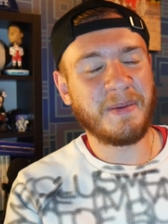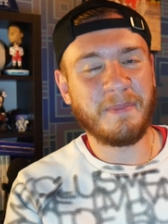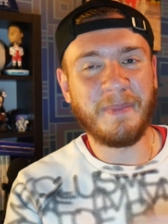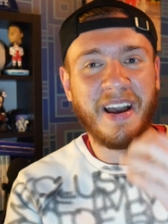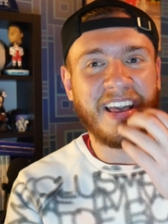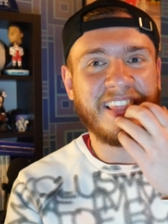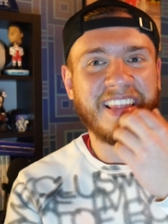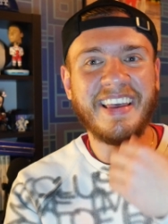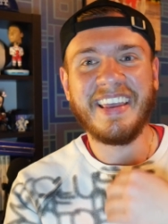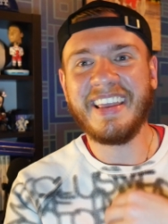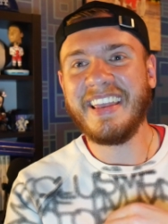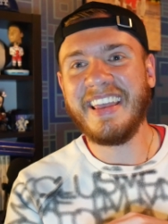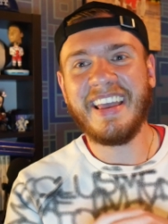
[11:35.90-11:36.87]
my
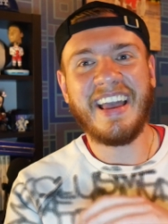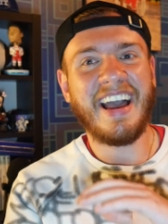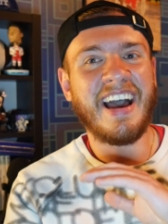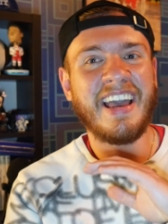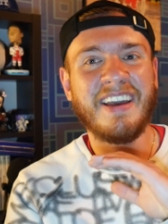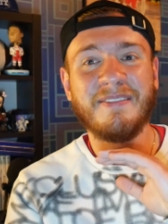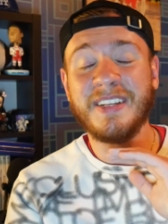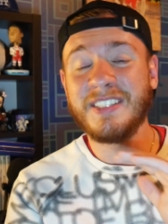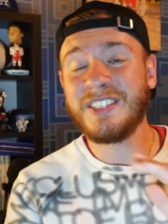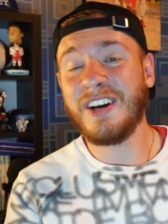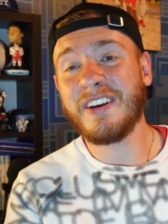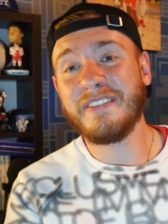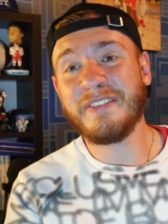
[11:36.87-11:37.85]
like I have been
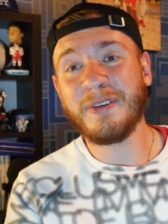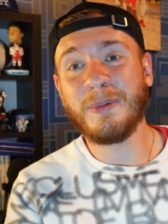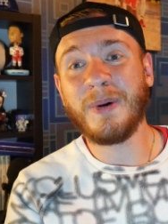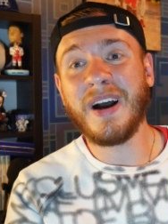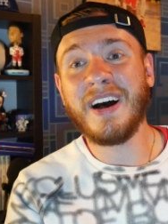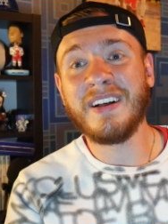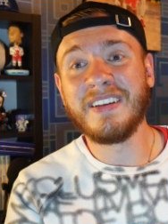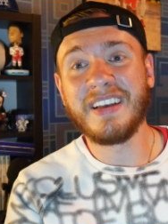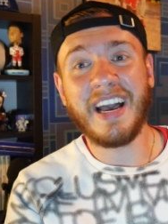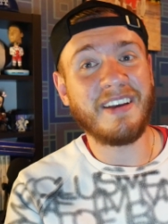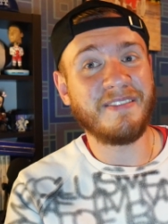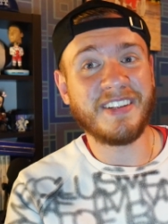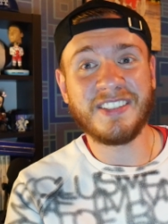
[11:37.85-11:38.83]
talking for a while.
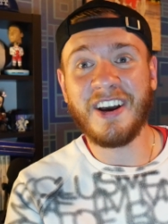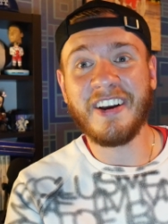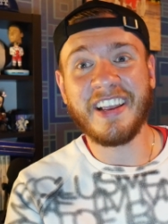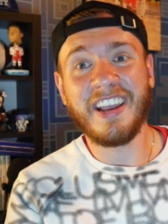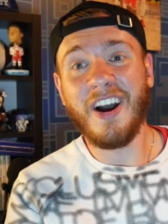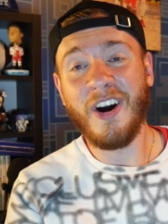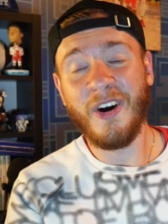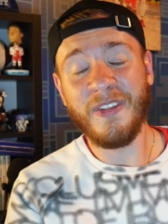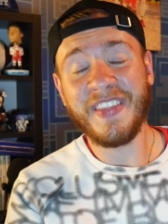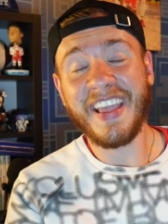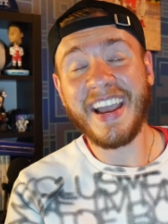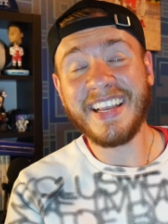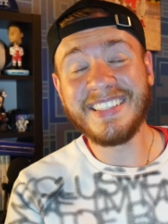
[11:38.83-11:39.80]
I've been talking all
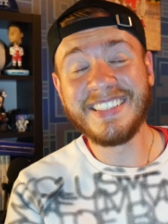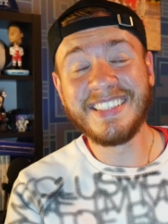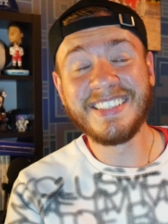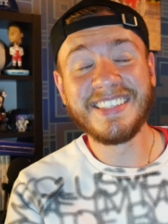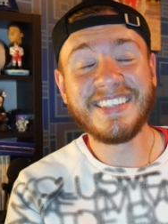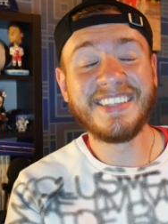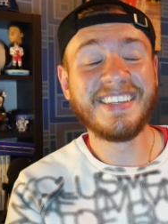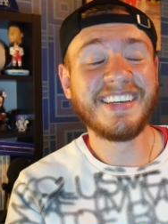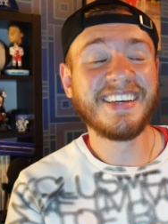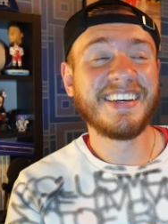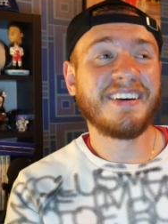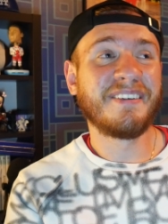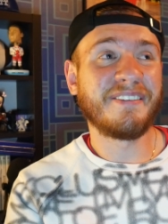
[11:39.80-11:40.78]
night,
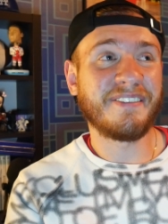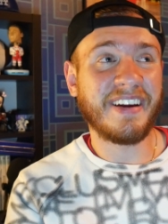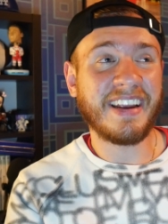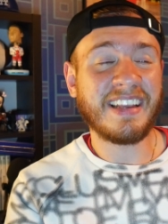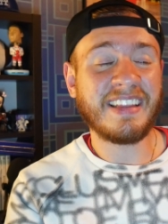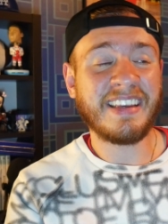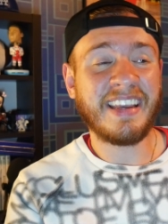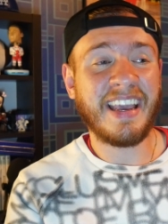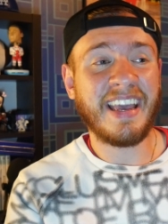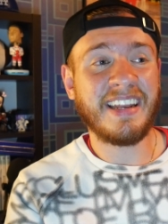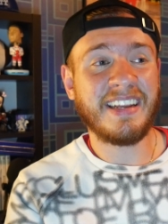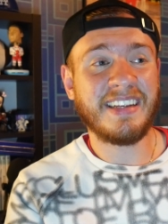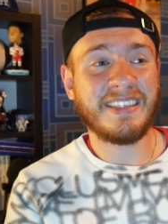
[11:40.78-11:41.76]
frankly,
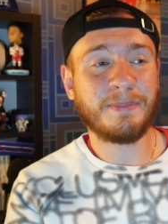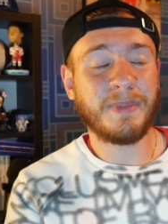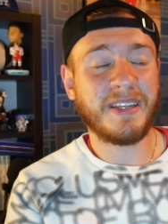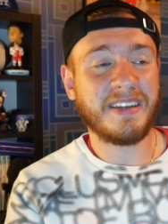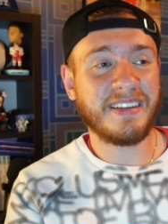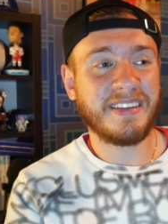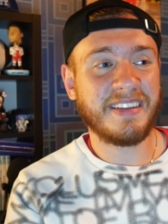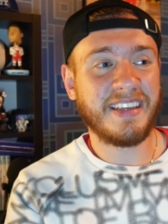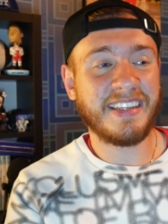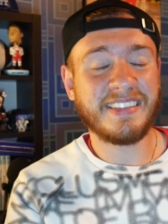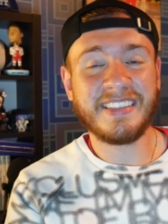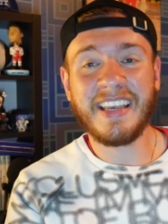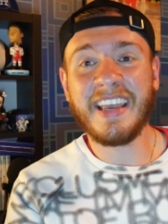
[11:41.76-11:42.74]
and it has been
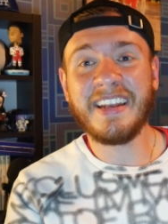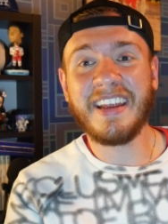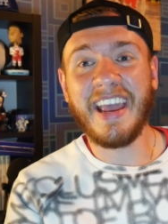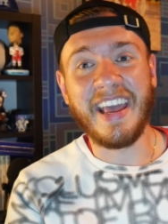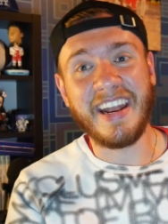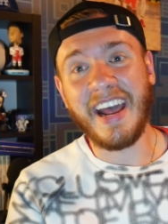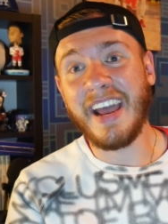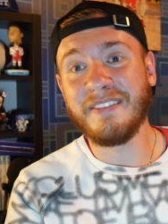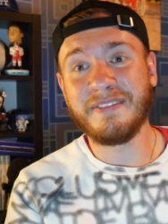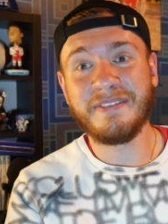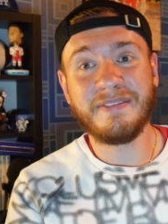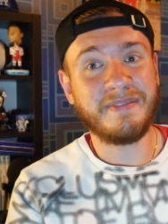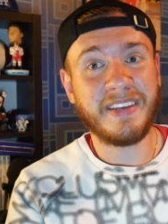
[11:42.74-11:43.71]
insane. And I have,
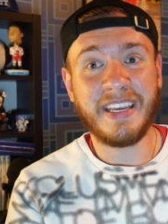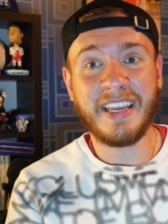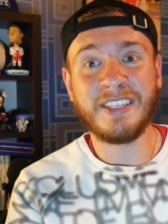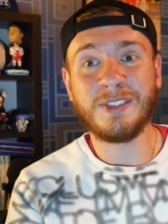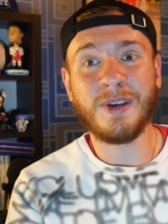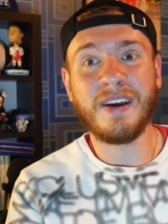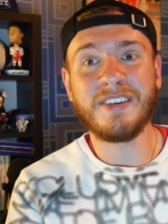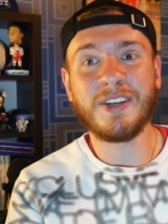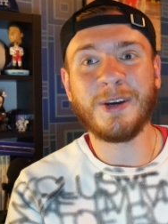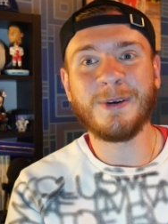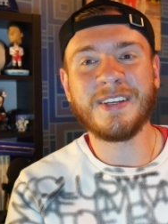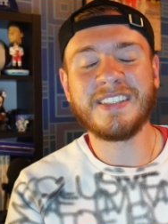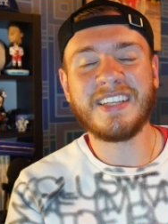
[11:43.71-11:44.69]
in case you haven't
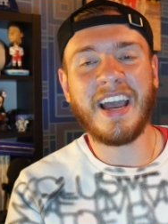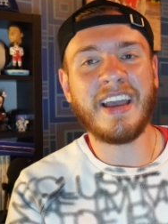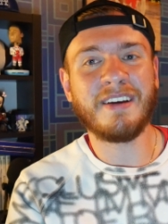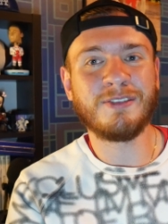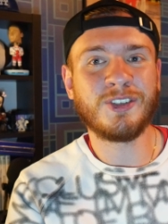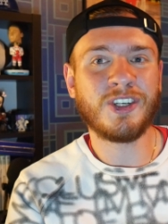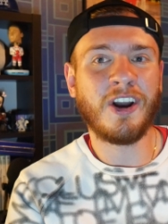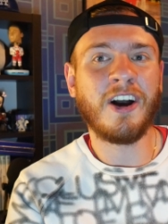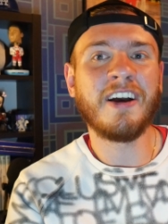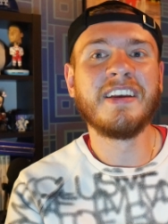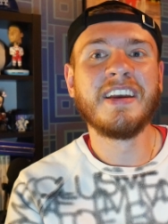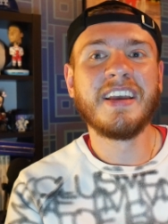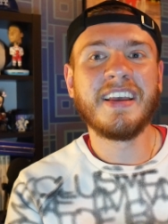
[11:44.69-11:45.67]
noticed, I have
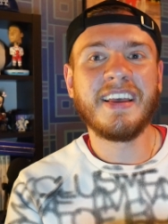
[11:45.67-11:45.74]
shot